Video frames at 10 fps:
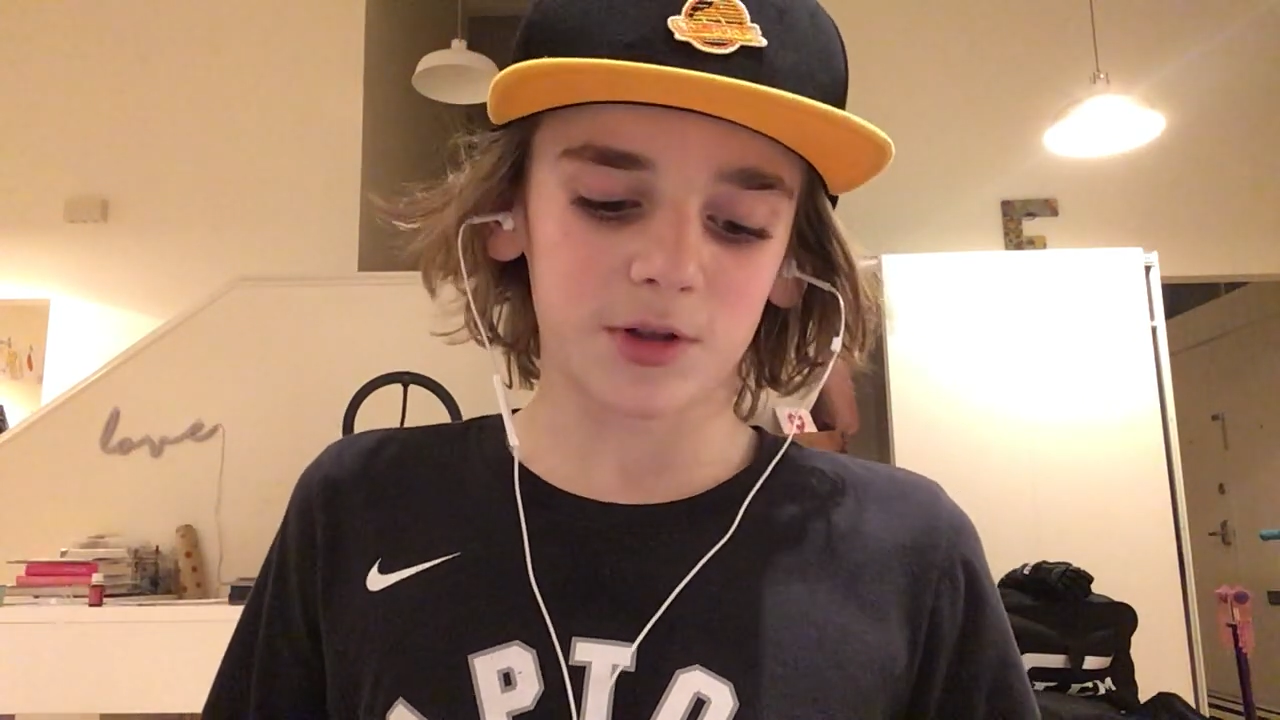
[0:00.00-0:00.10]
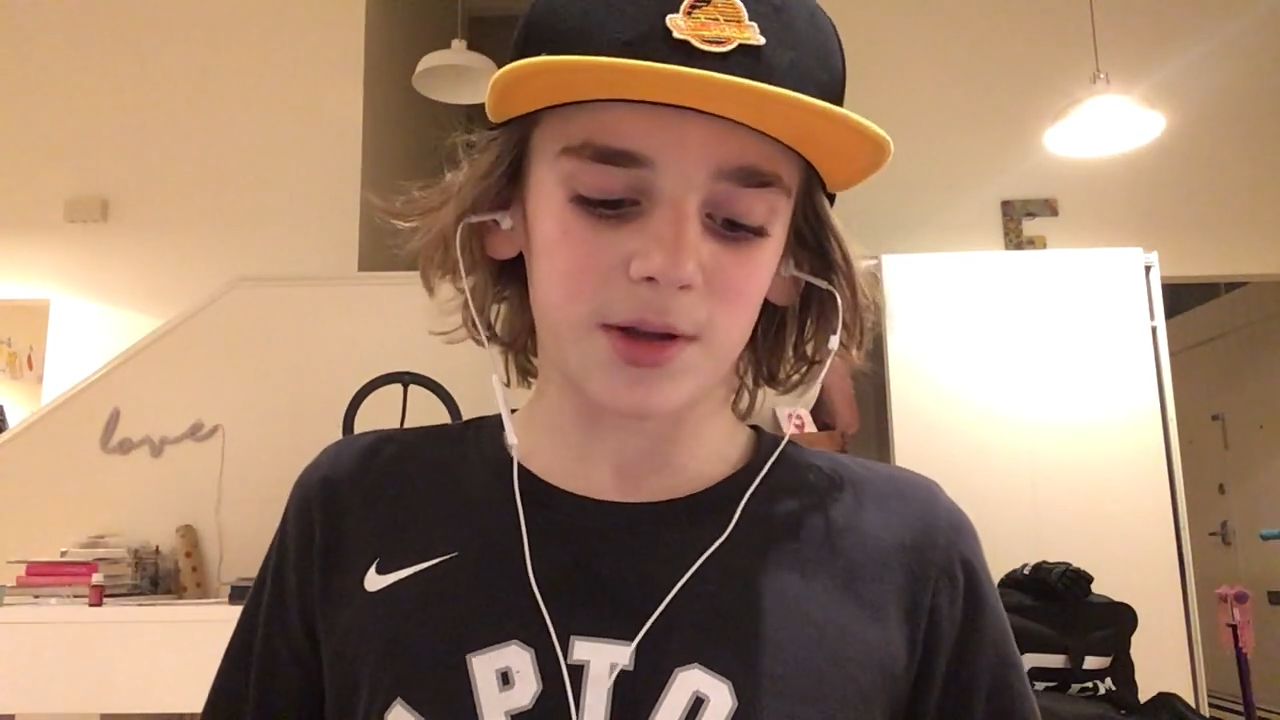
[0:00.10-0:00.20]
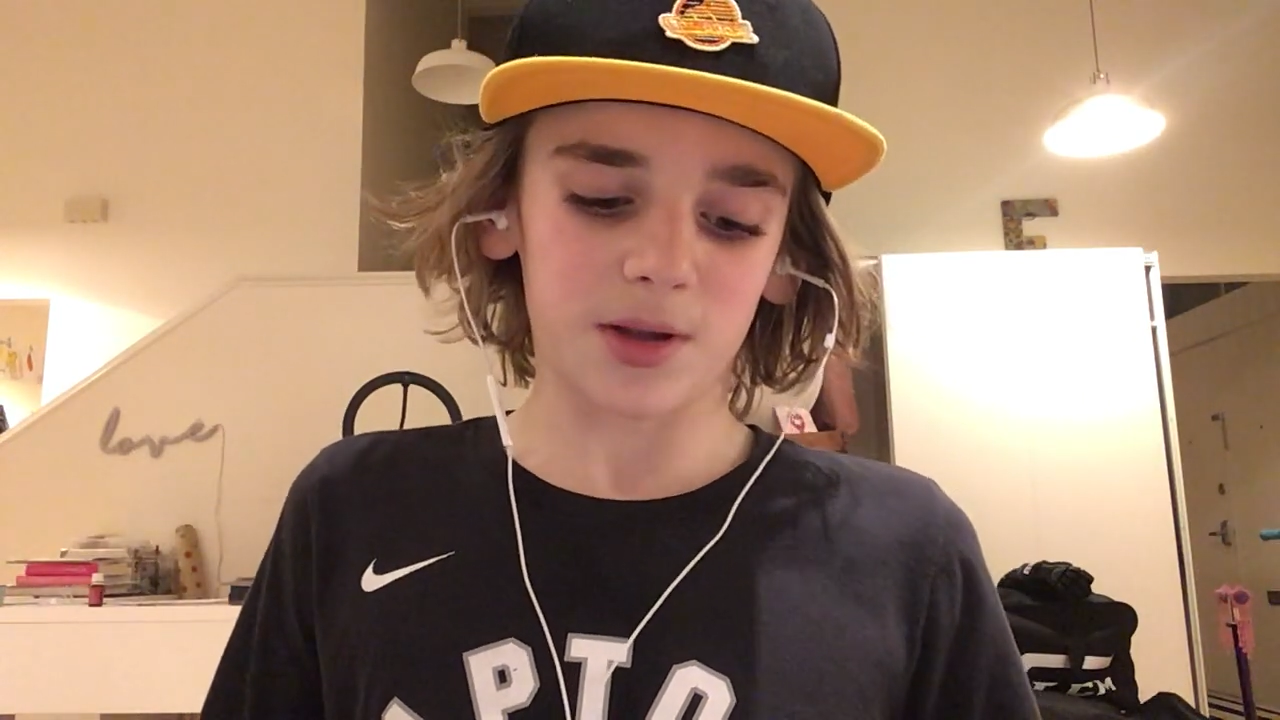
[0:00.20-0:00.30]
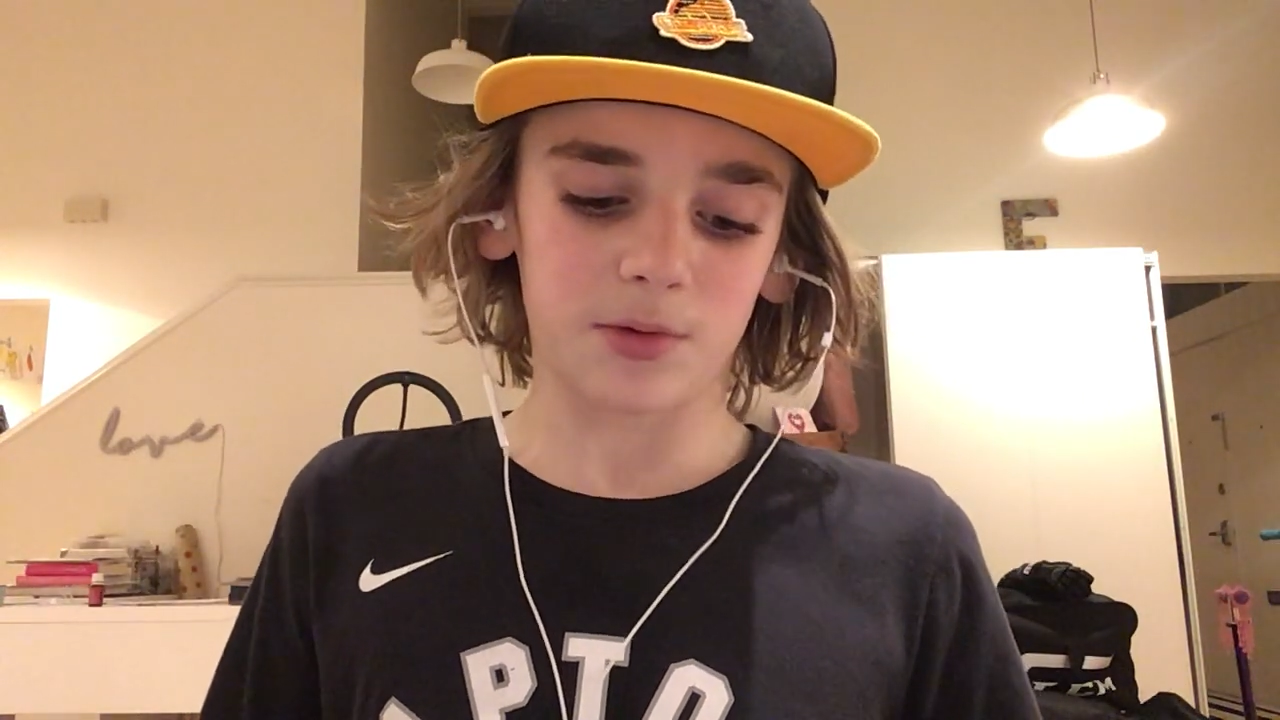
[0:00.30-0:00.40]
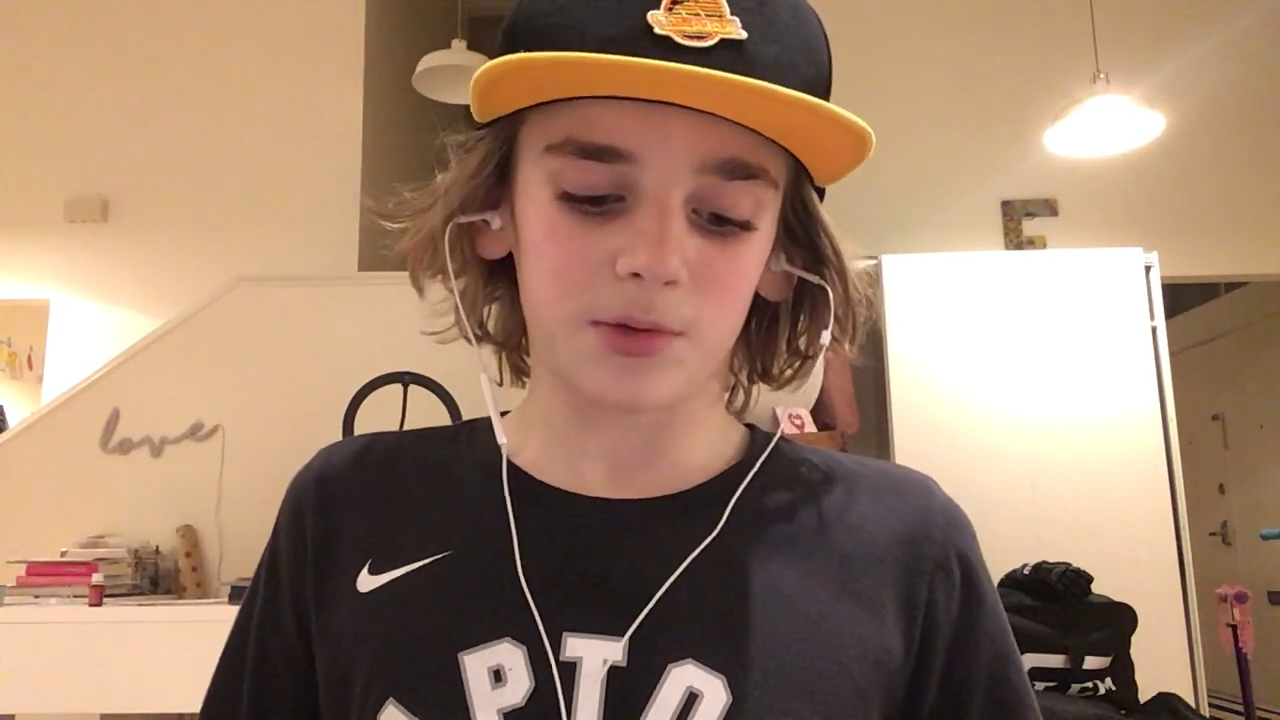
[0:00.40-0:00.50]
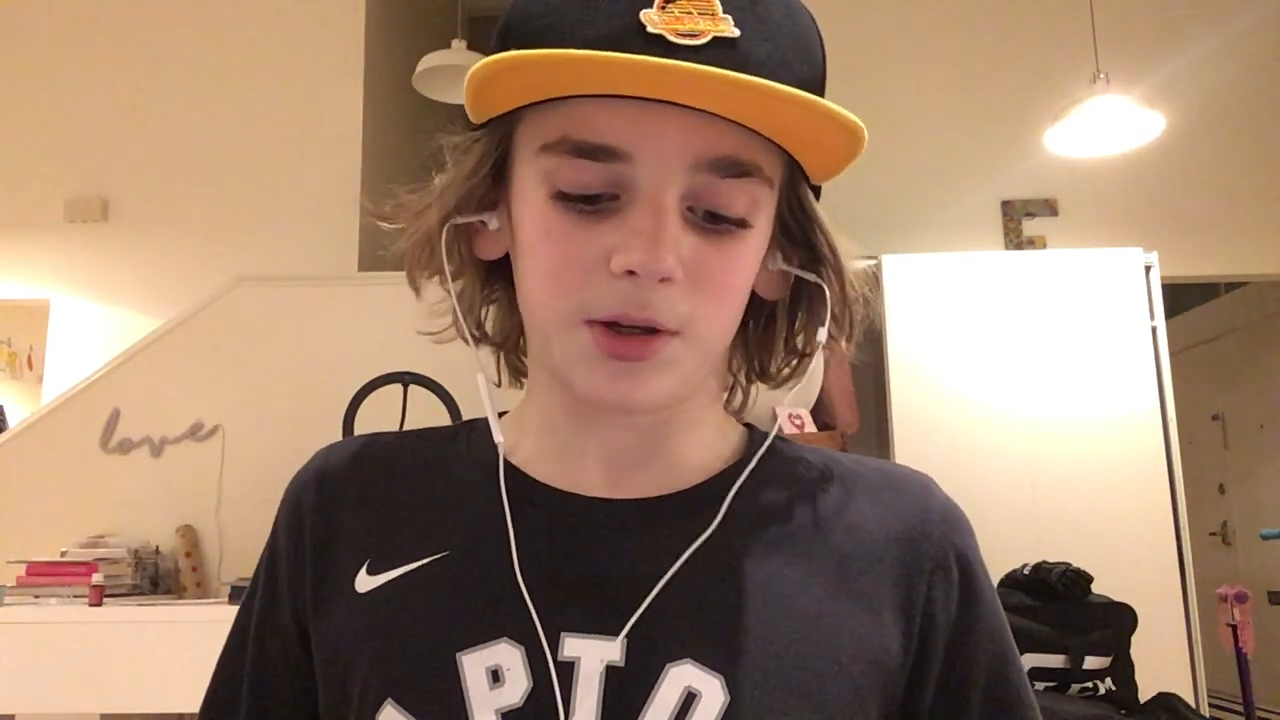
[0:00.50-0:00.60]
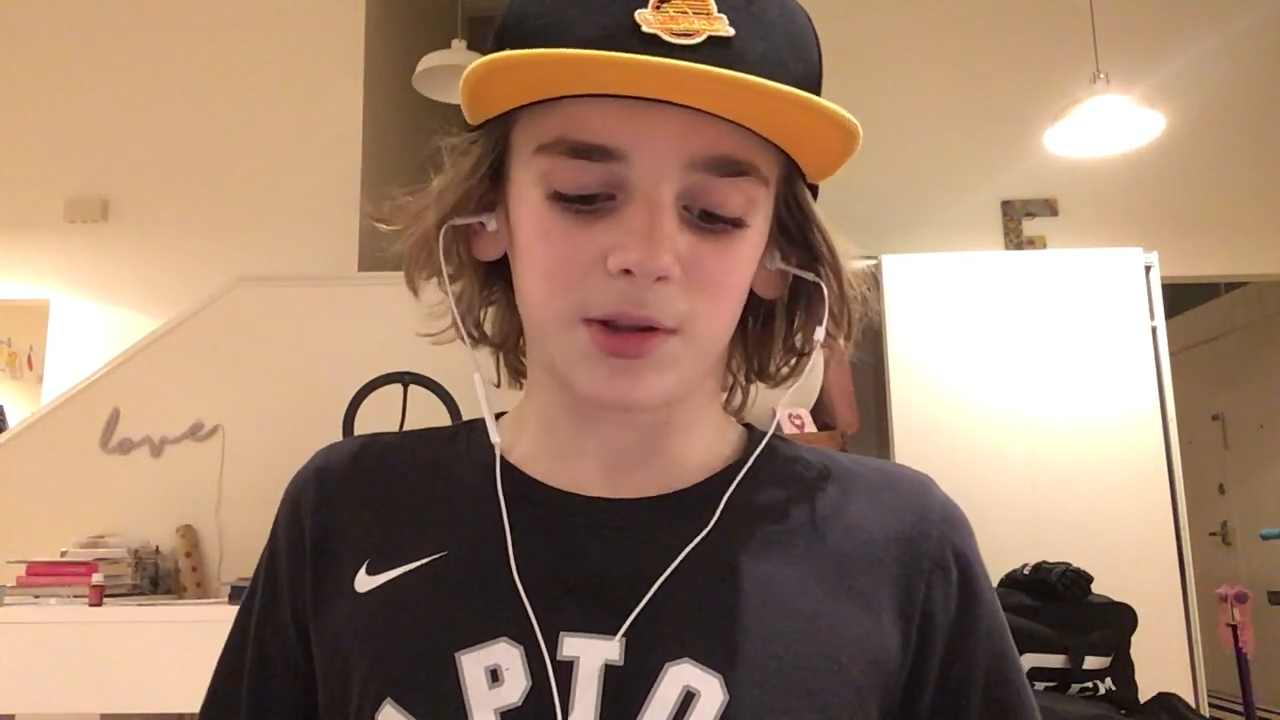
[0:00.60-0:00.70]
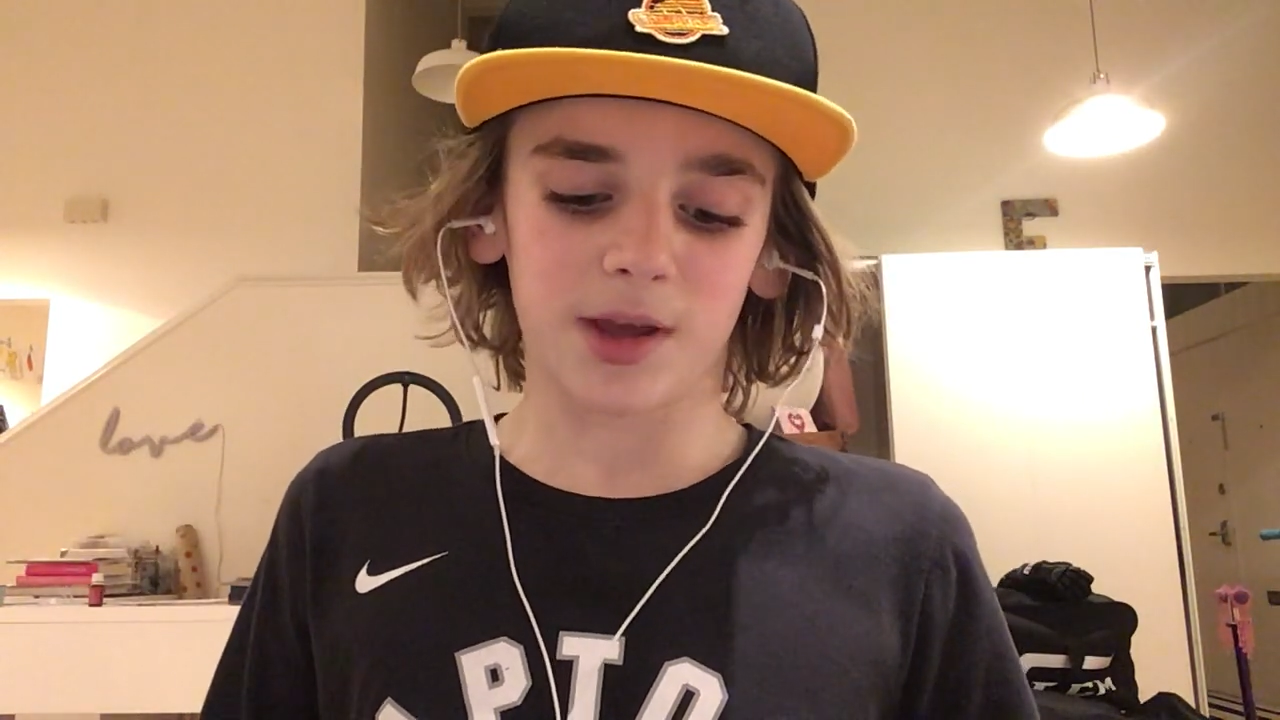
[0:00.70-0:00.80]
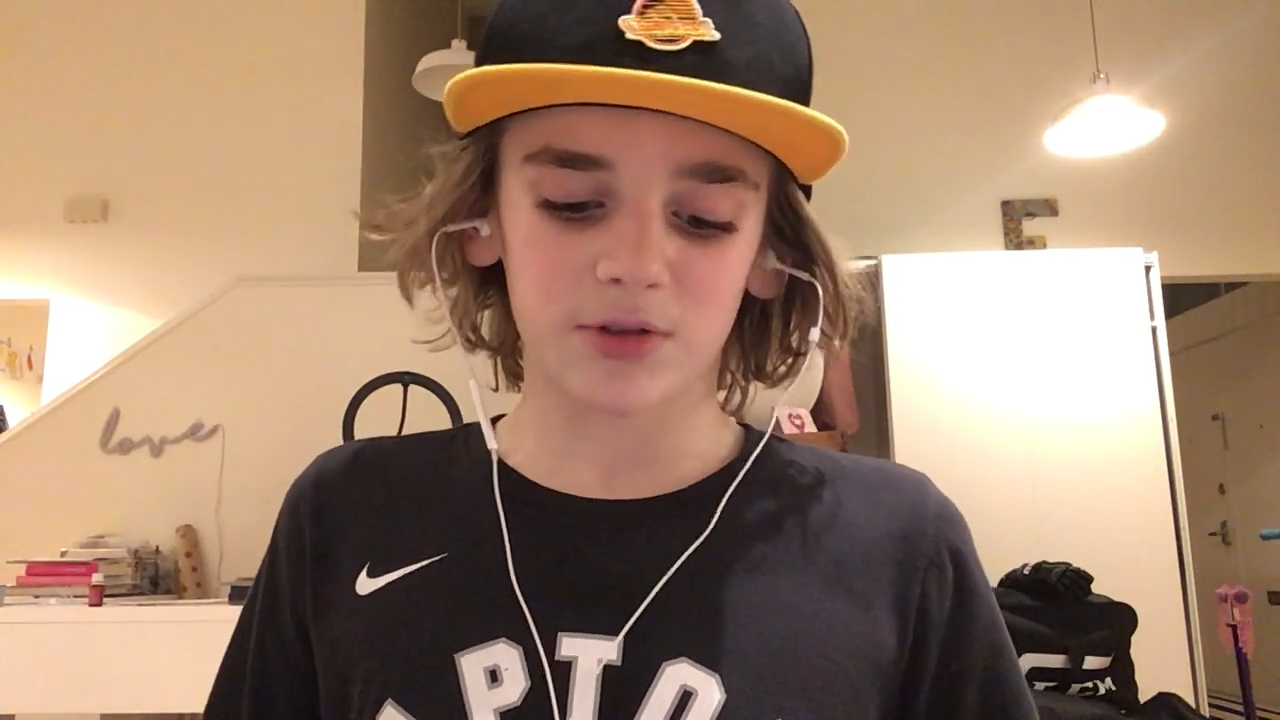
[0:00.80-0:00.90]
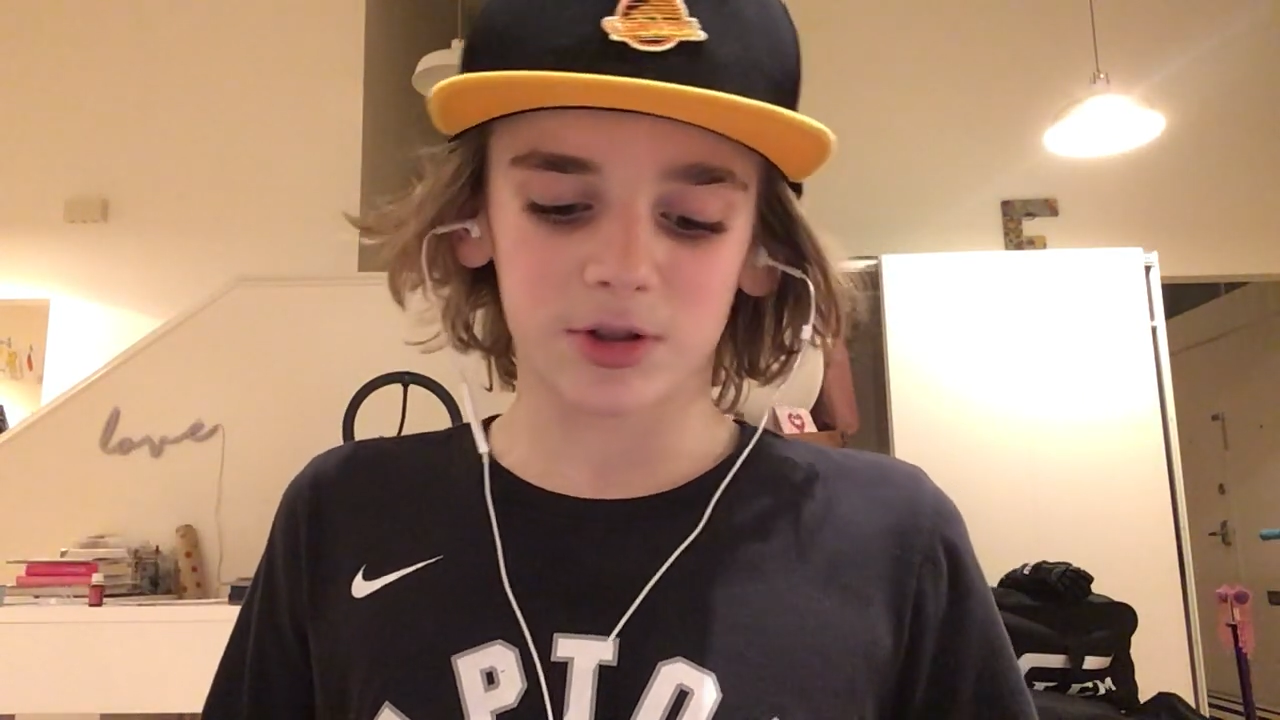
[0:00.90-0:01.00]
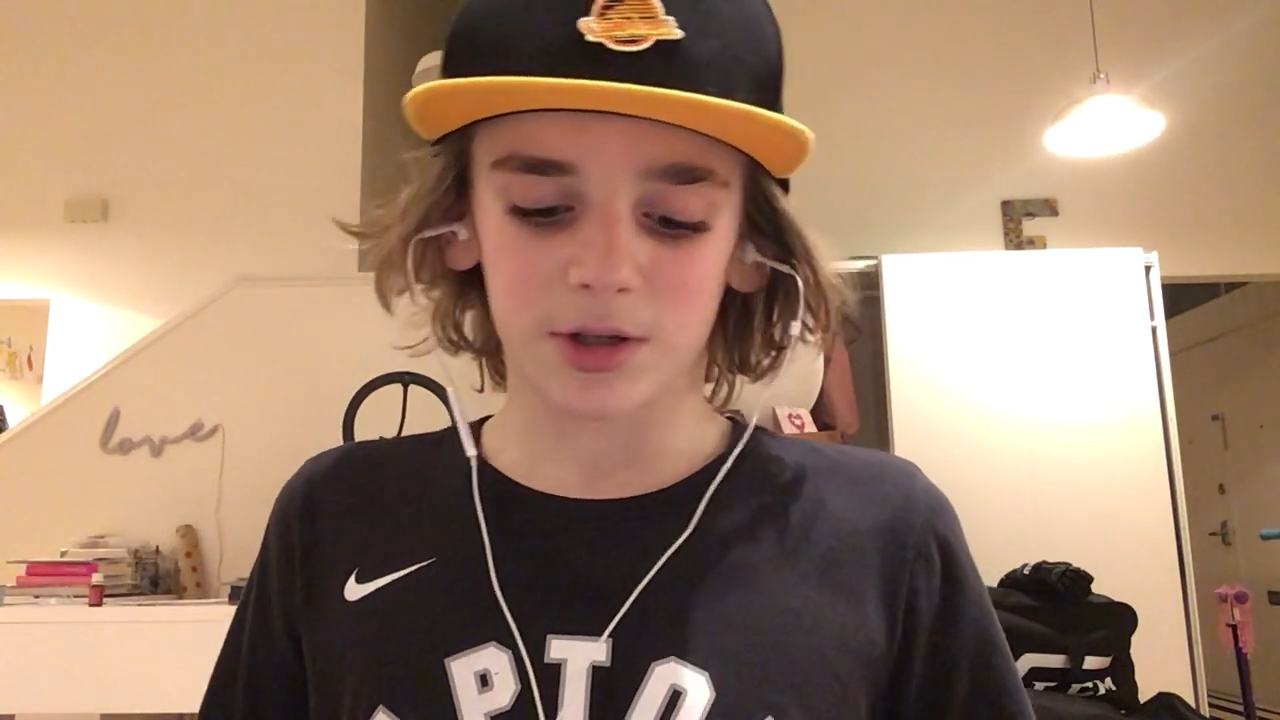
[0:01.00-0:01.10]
And then only 11